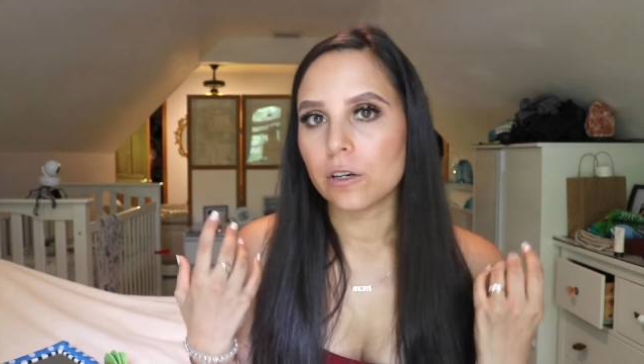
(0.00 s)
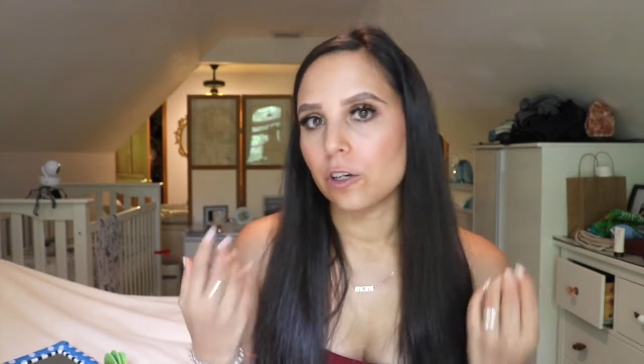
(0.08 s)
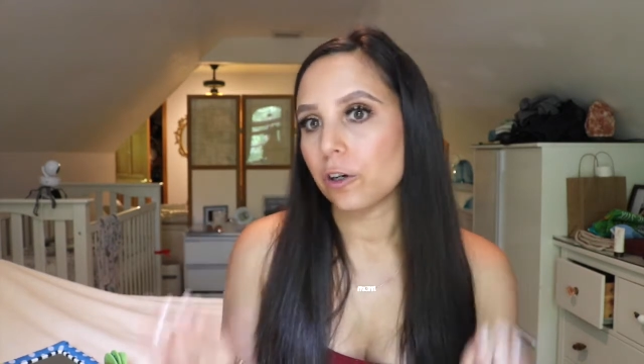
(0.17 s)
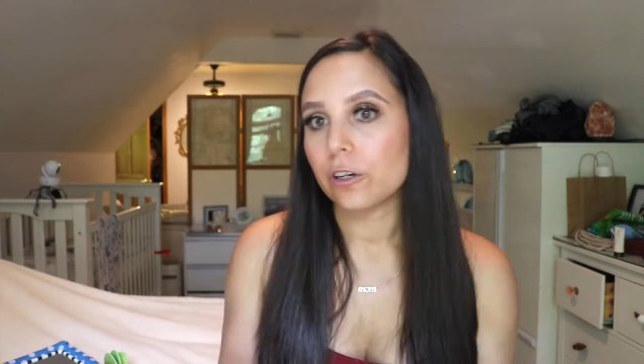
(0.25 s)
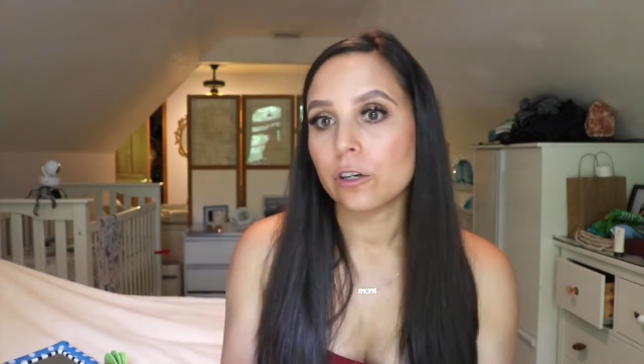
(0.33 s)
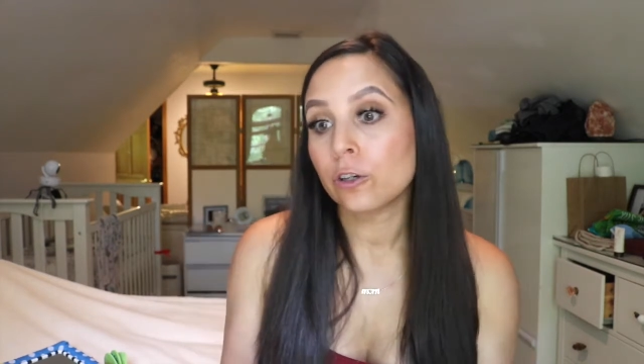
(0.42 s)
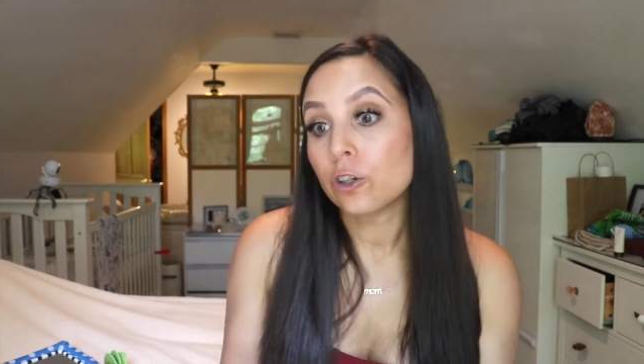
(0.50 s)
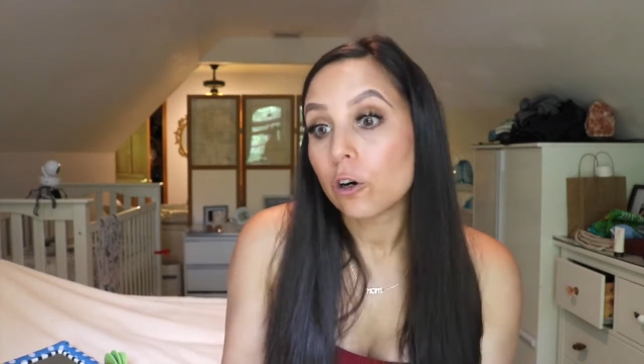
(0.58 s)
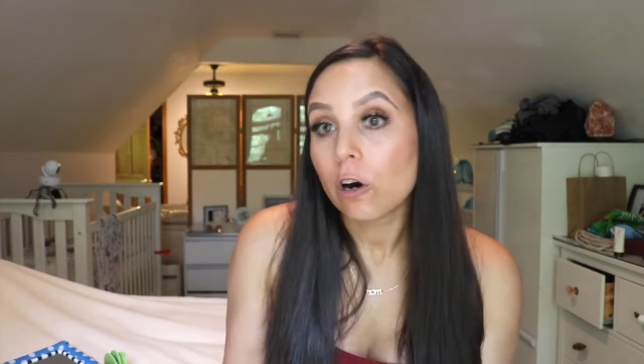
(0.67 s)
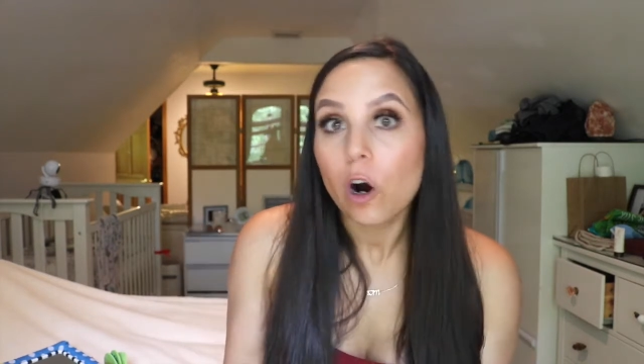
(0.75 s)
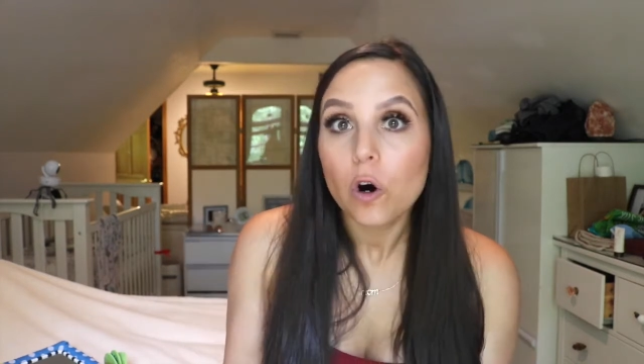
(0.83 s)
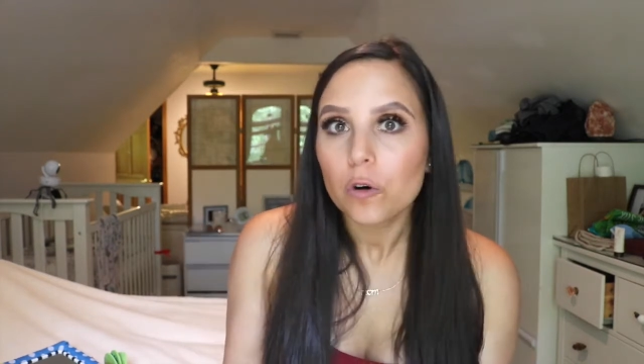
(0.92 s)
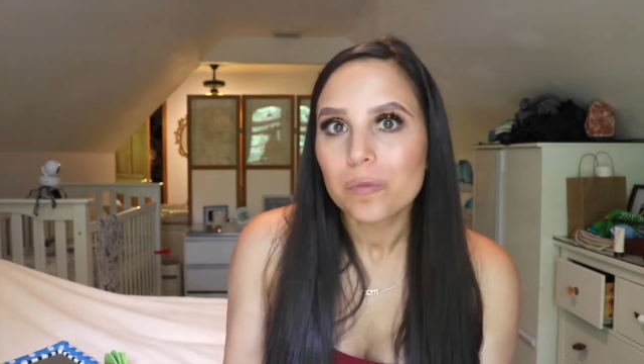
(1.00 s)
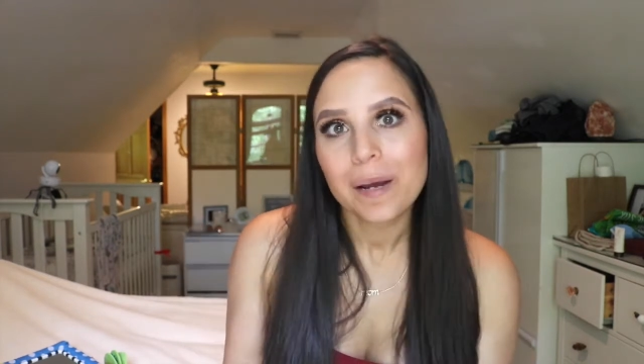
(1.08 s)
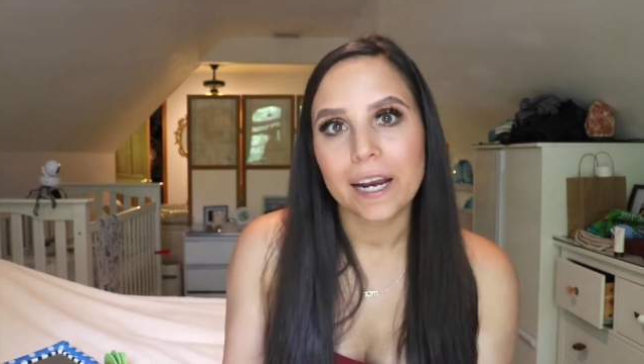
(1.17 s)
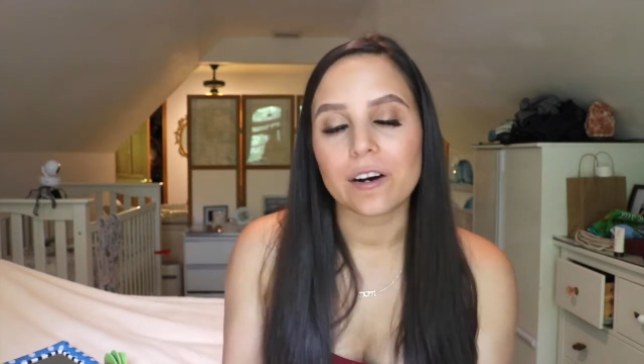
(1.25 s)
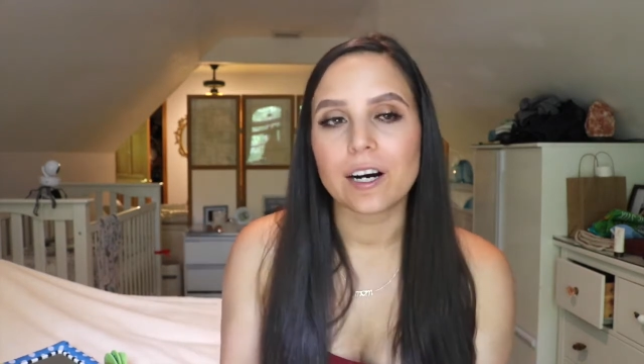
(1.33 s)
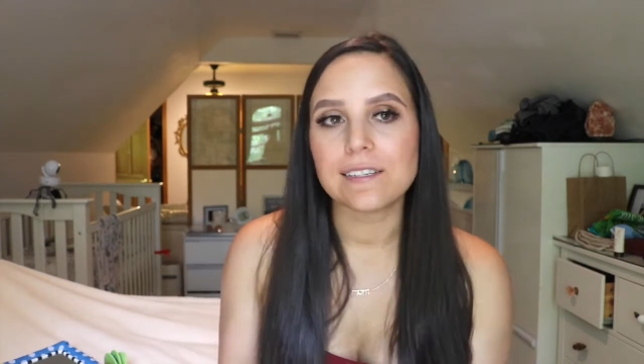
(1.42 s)
your your own
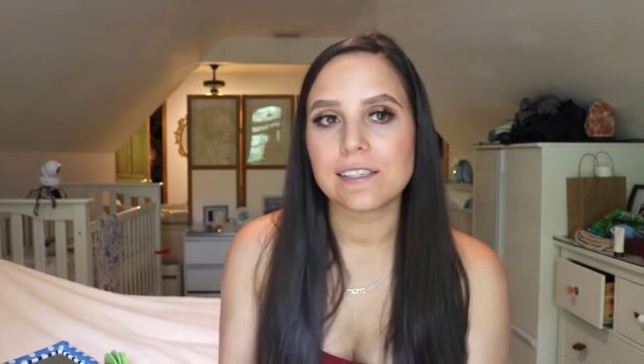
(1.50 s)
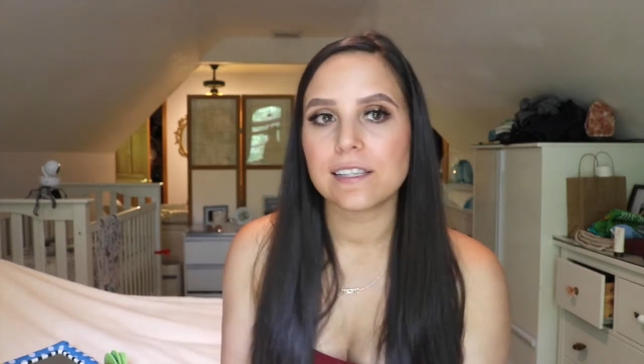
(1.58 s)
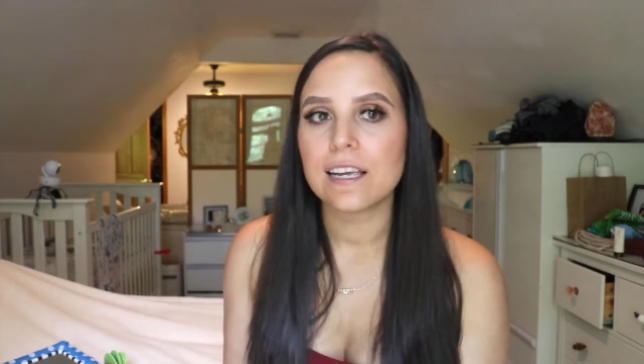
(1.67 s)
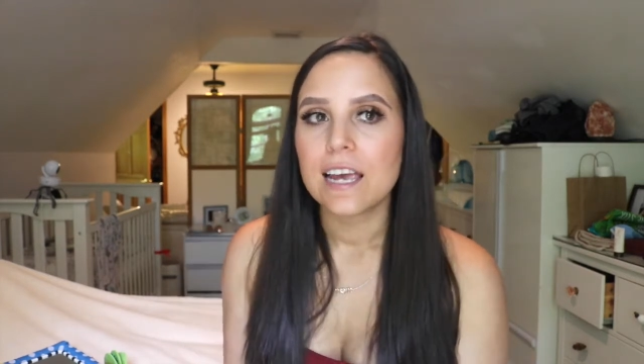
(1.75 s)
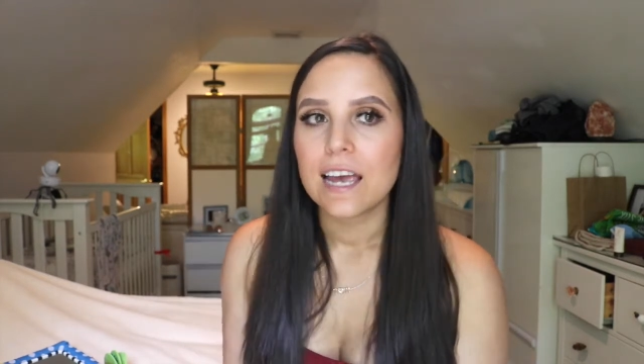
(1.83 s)
parents. And,